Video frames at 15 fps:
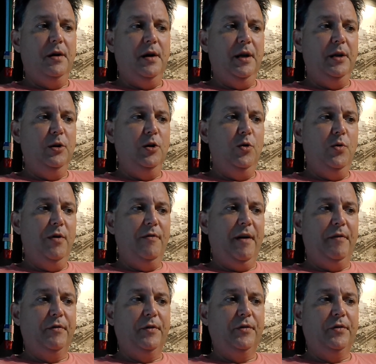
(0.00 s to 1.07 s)
in lieu of
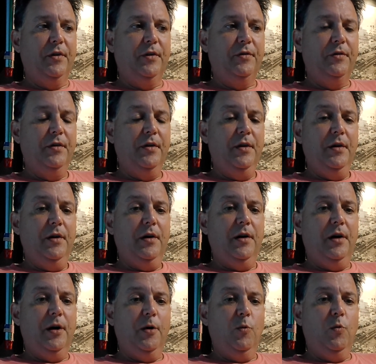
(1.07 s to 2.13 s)
Ephesus,
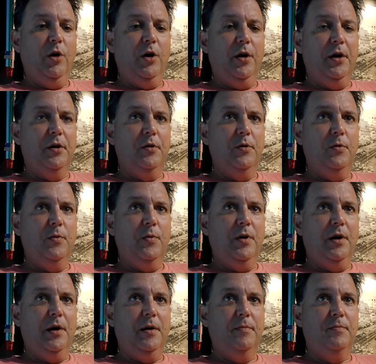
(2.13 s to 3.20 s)
we're going
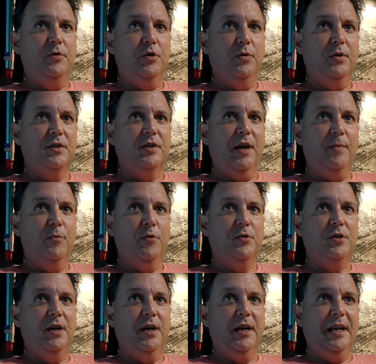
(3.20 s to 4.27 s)
to do the same
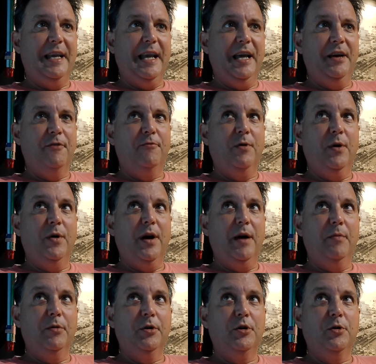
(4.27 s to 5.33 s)
routine again, if we were
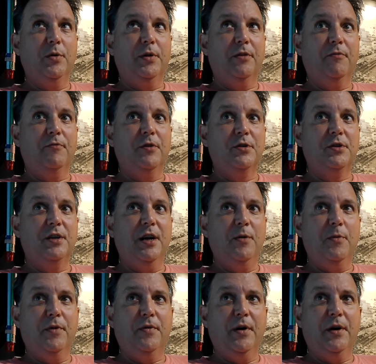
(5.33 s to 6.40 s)
able to do it the first day
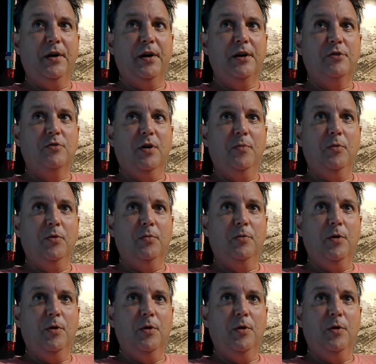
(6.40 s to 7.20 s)
without any trouble,